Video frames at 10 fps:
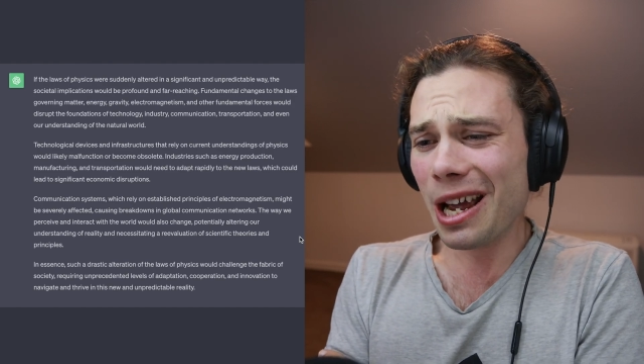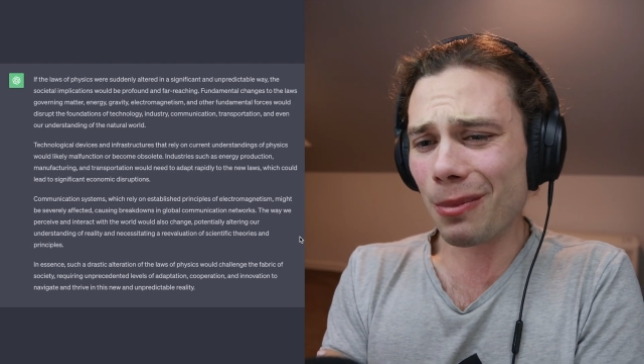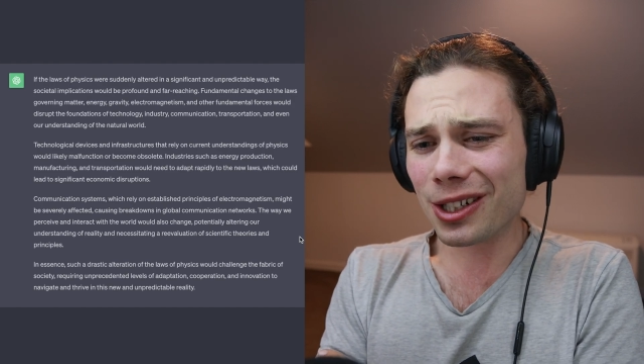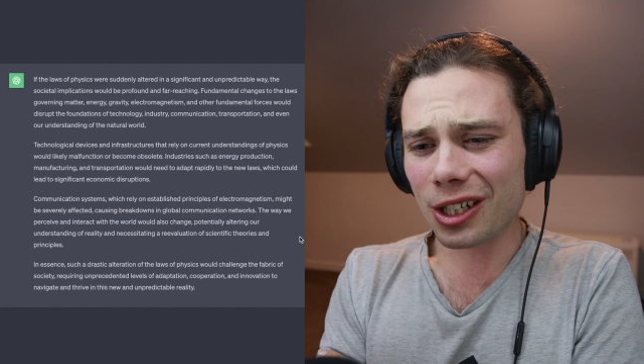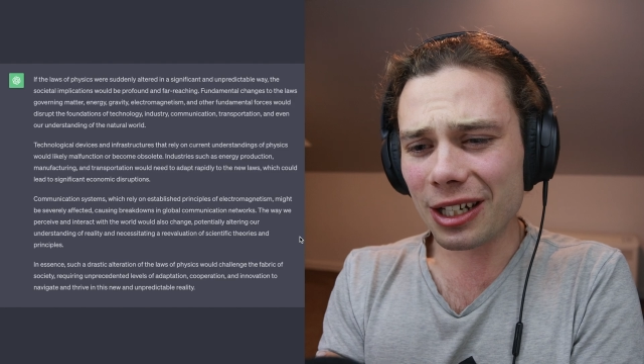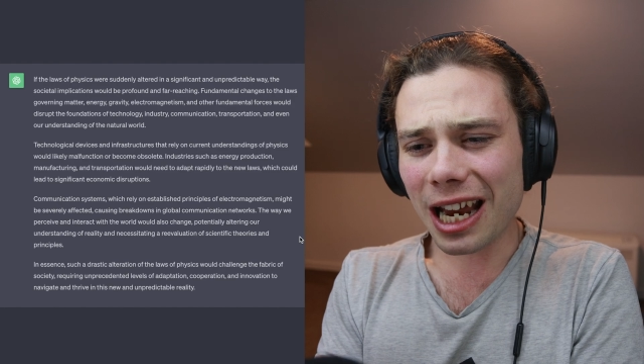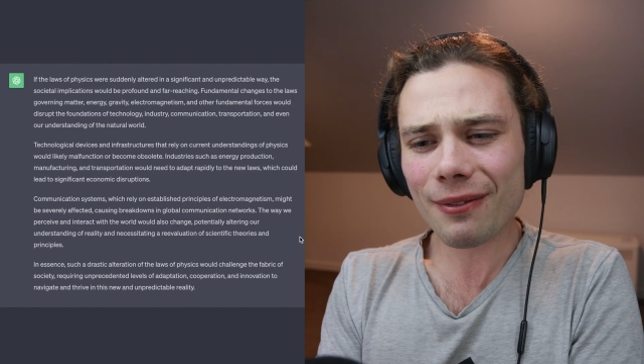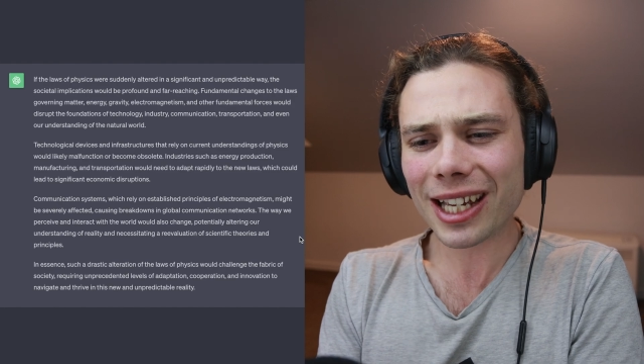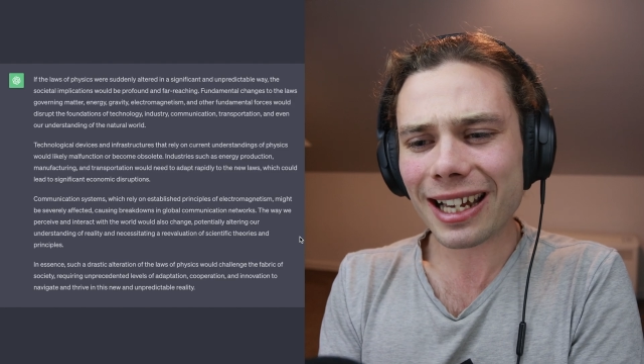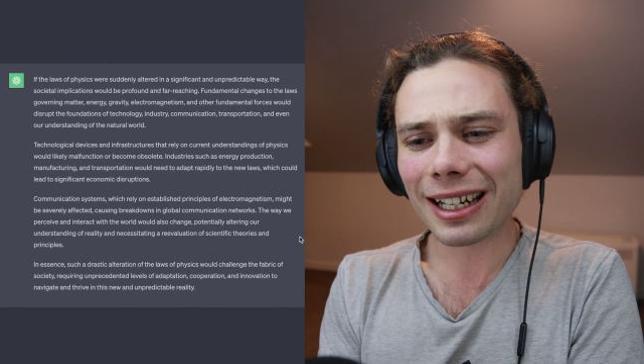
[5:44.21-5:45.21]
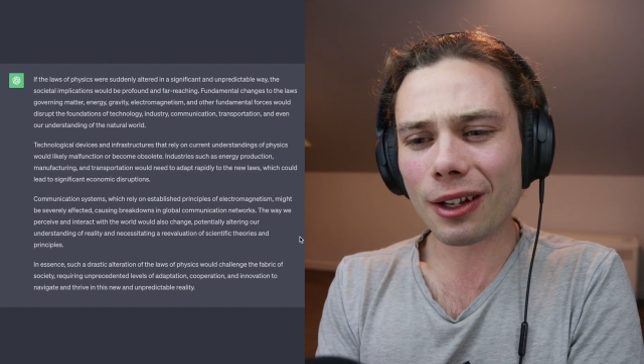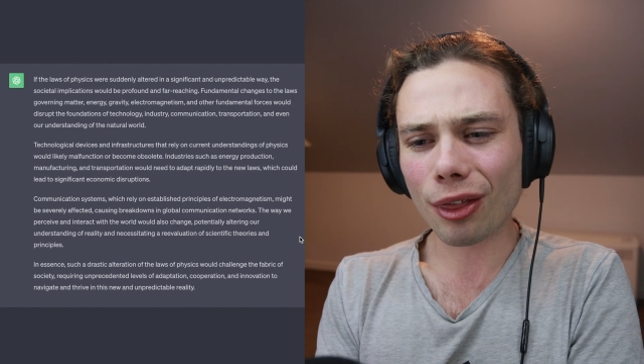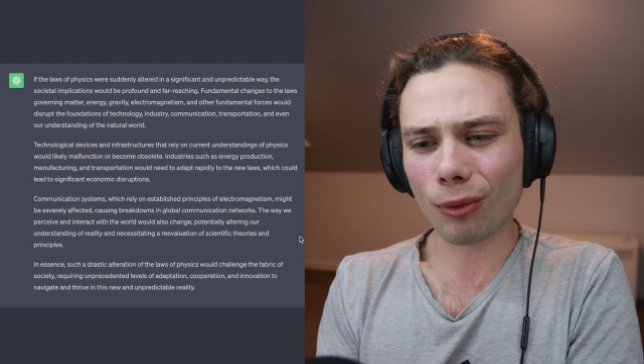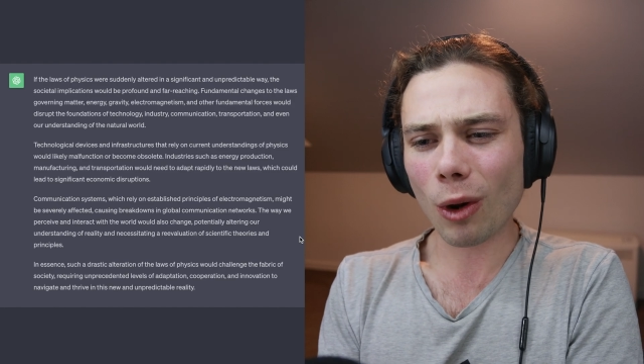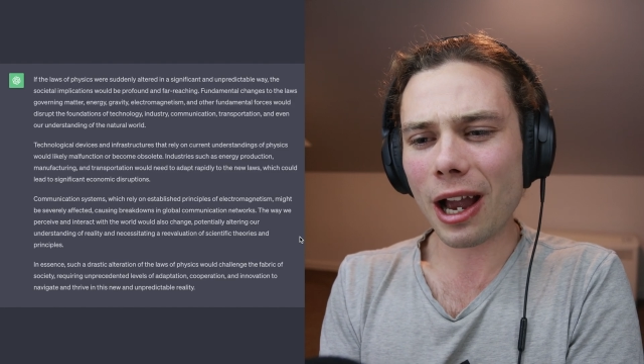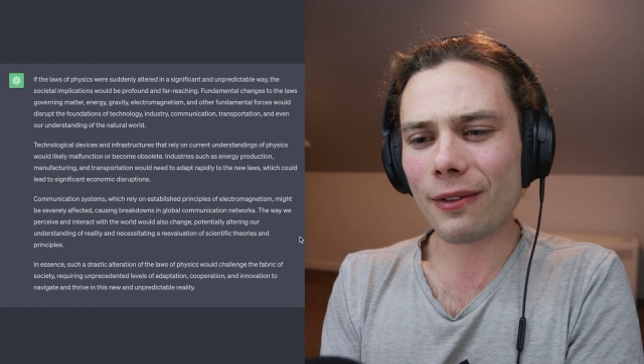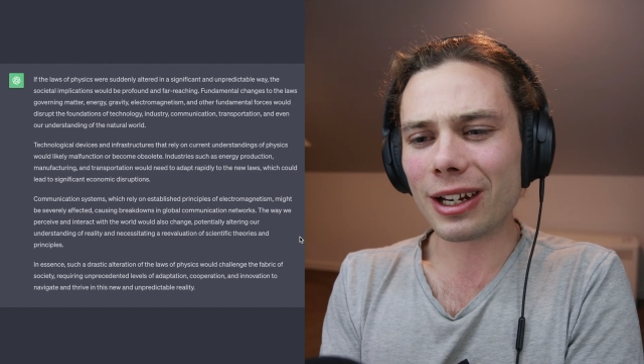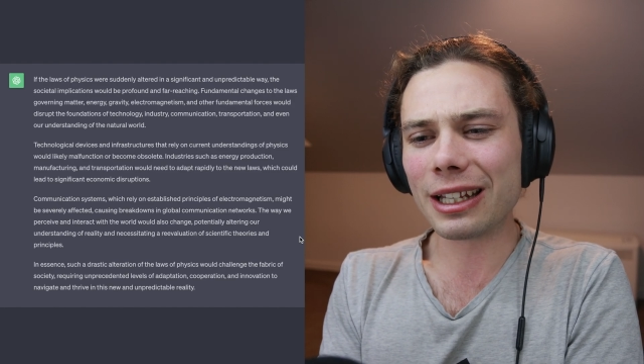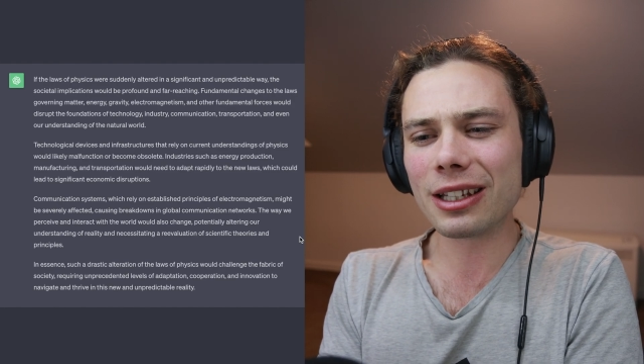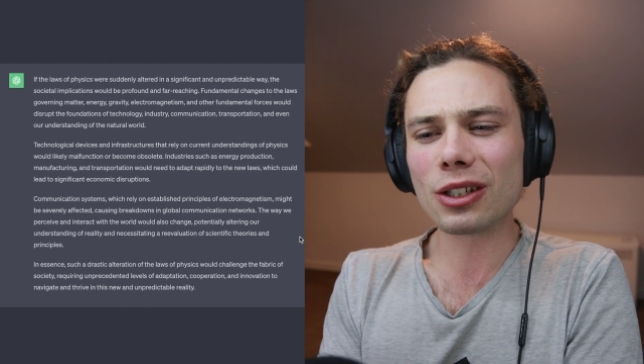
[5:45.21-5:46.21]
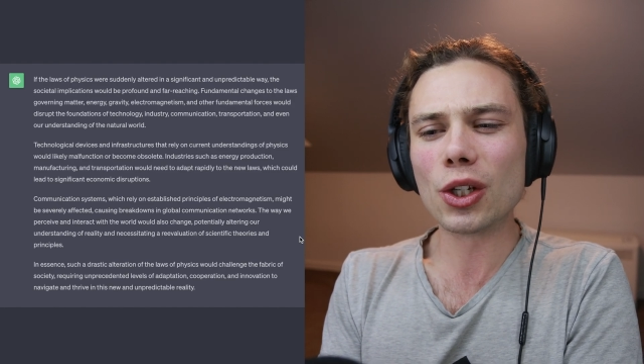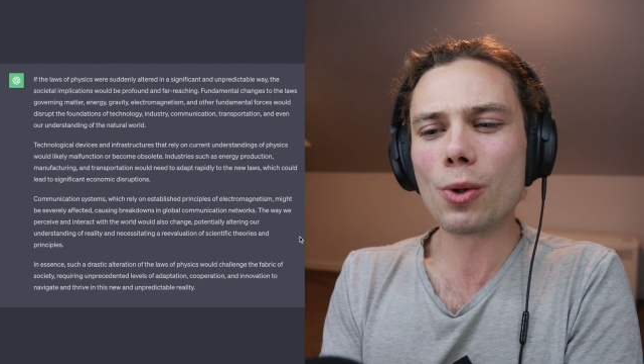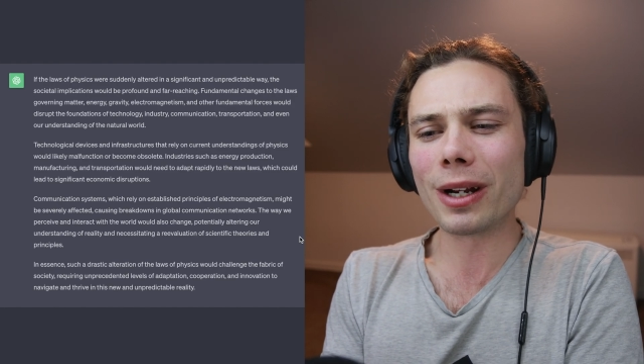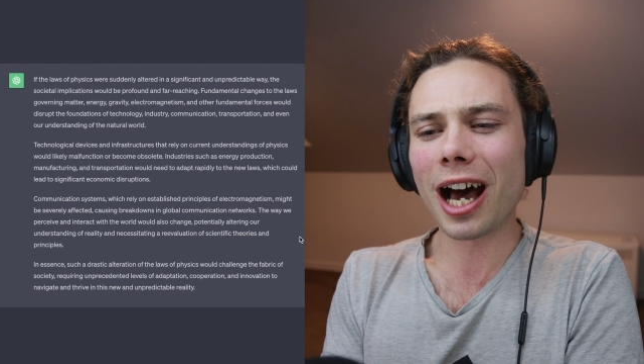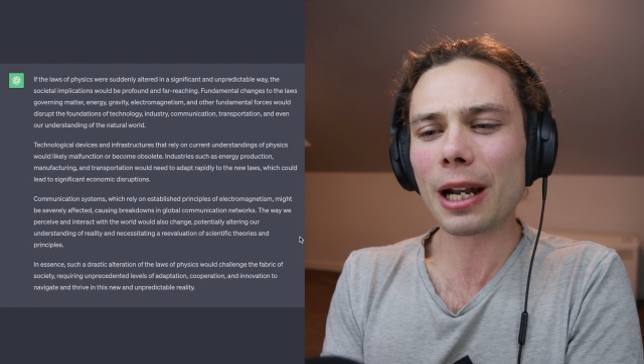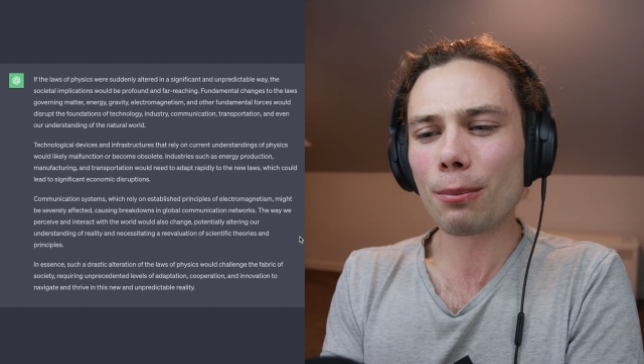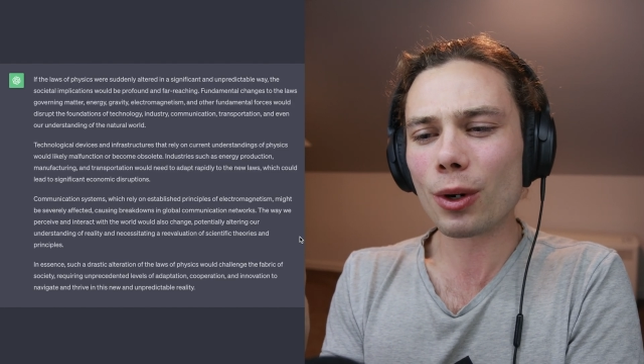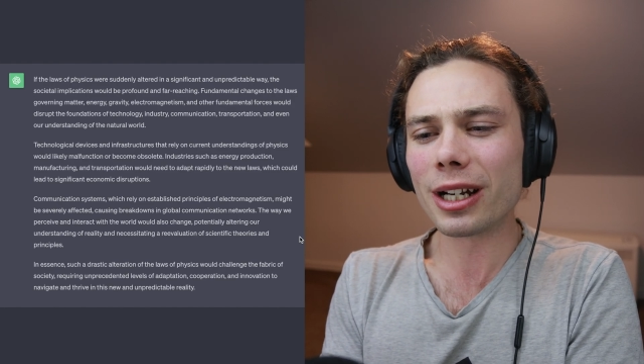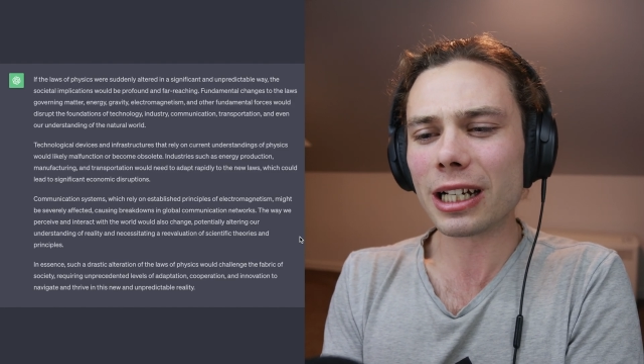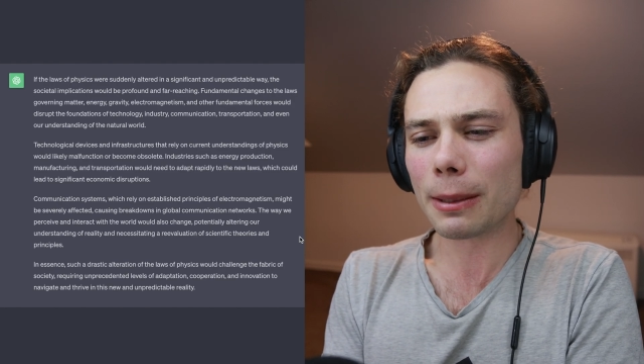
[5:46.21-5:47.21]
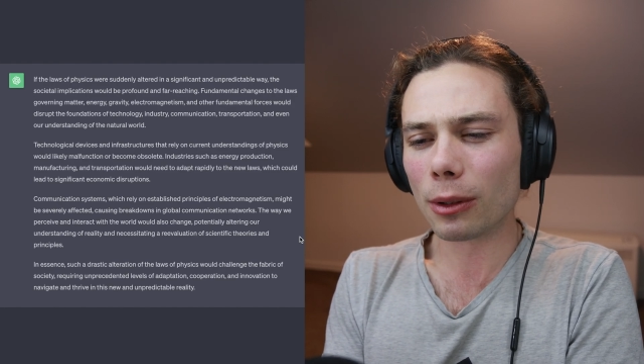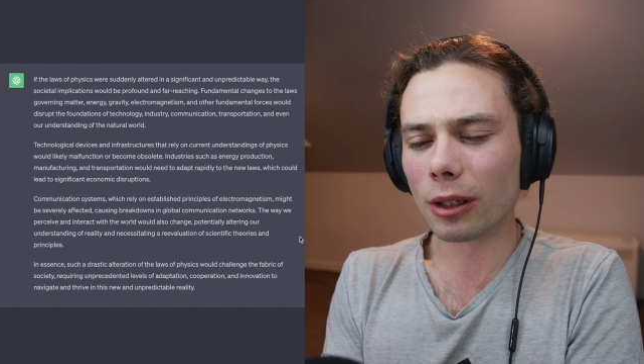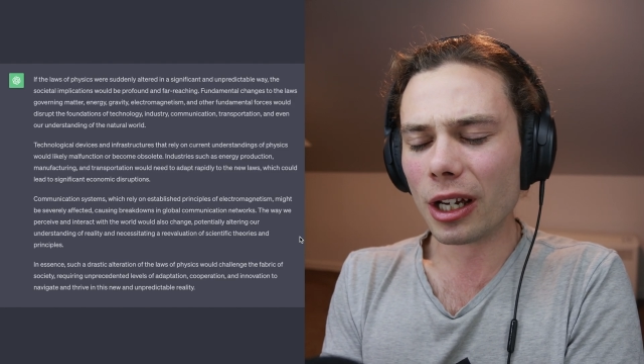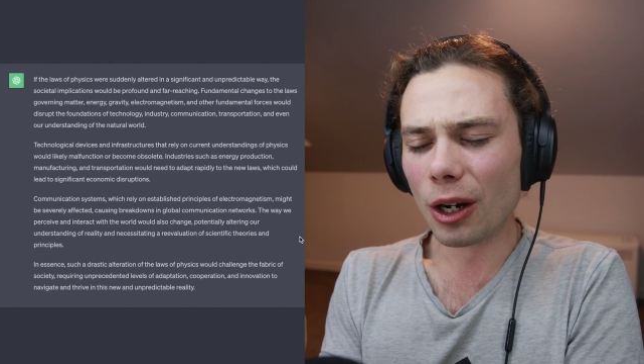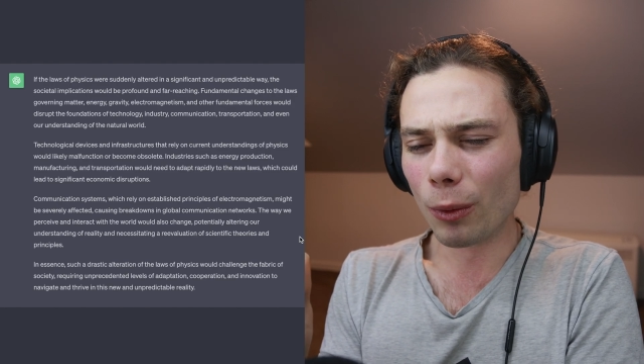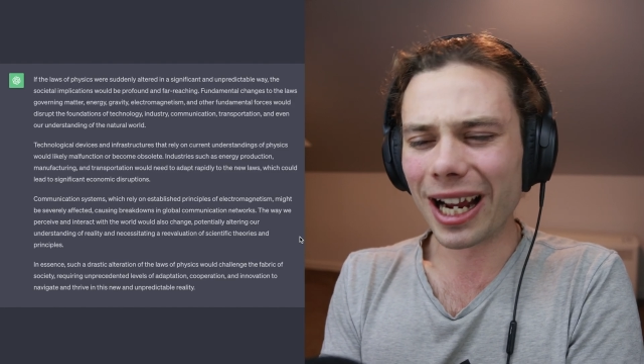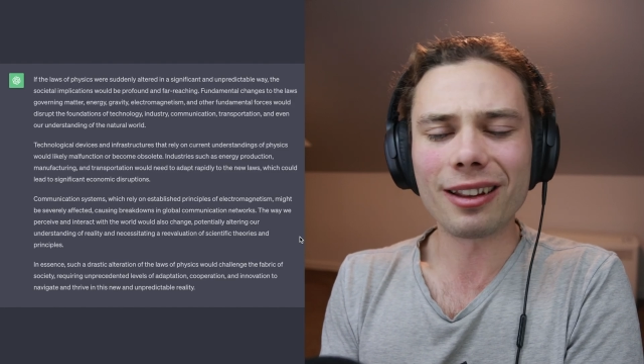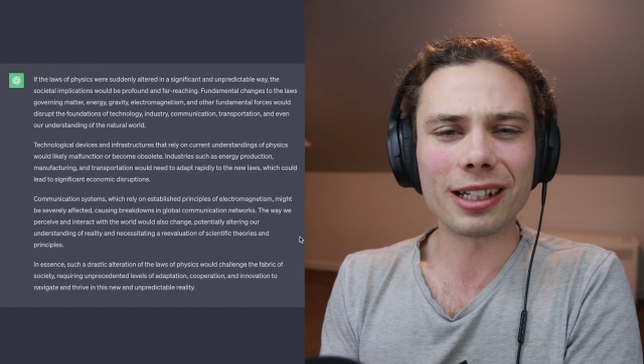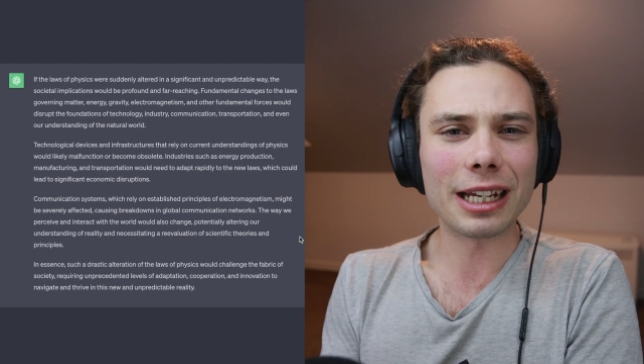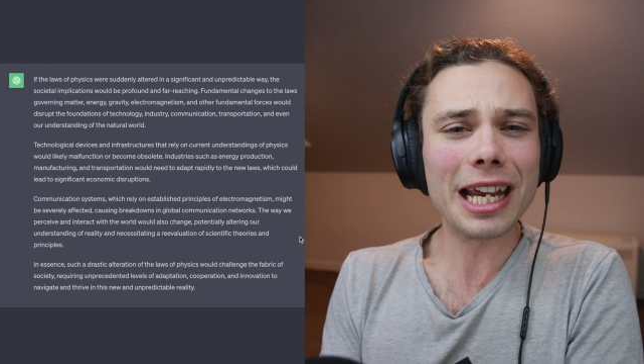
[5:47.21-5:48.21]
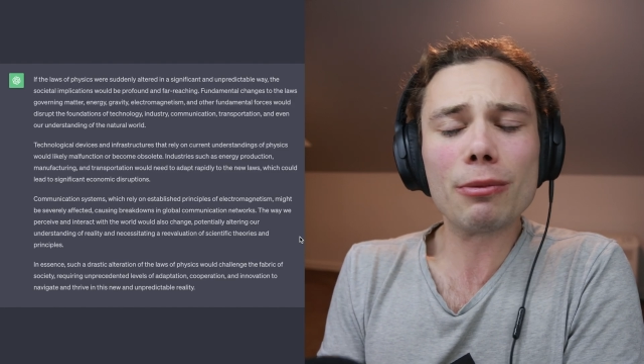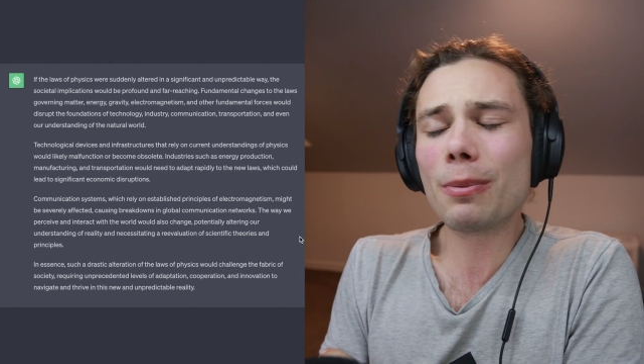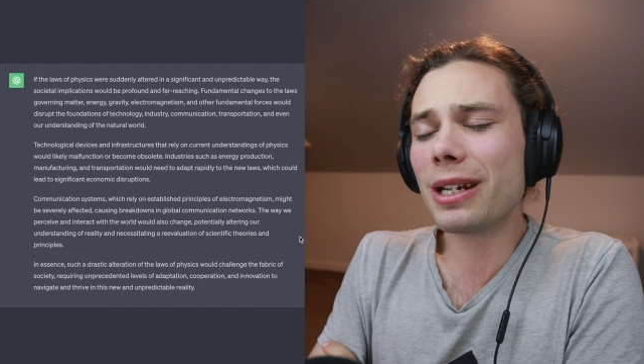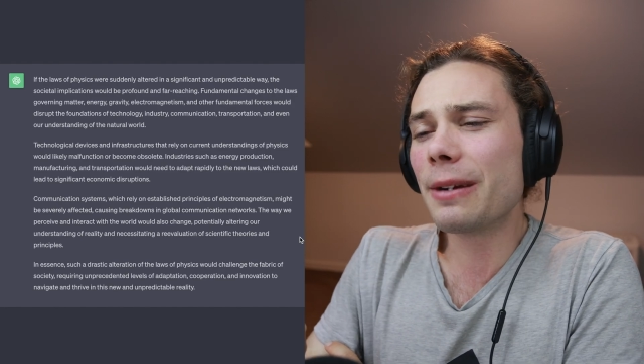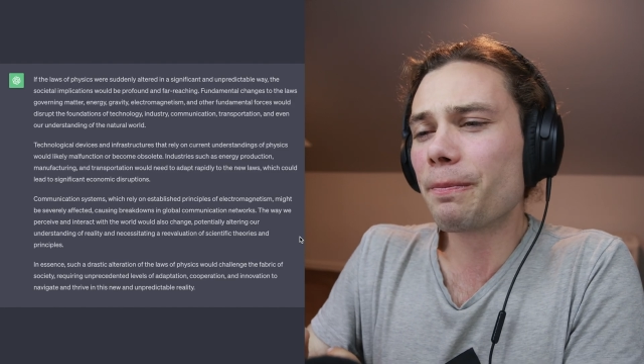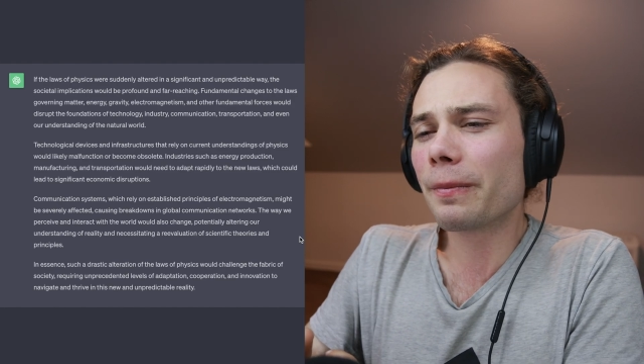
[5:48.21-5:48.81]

but to navigate and thrive in this new and unpredictable reality. It would be